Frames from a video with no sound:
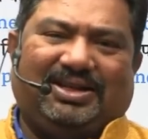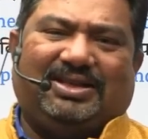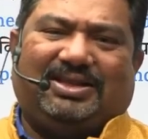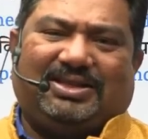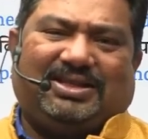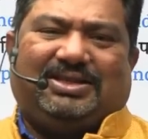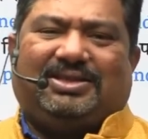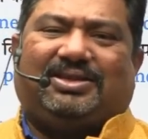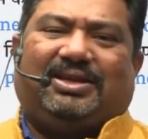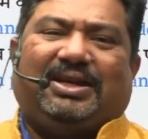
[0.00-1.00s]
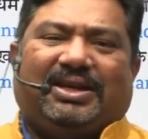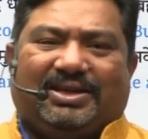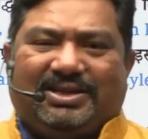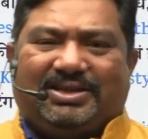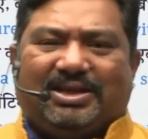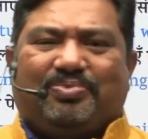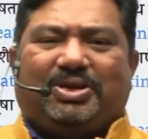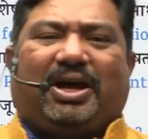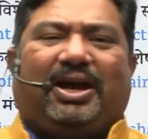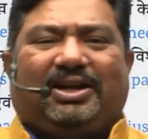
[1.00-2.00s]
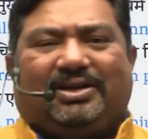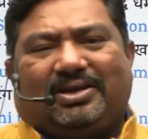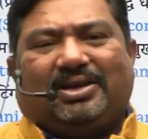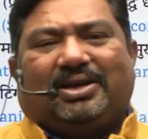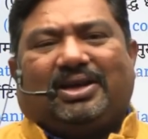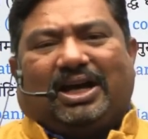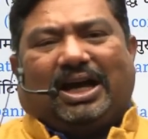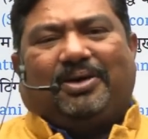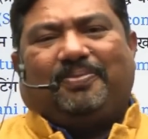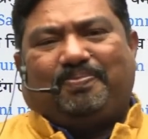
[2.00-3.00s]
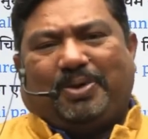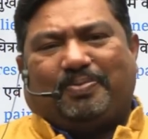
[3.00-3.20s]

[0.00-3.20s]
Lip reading: and this is the reason behind people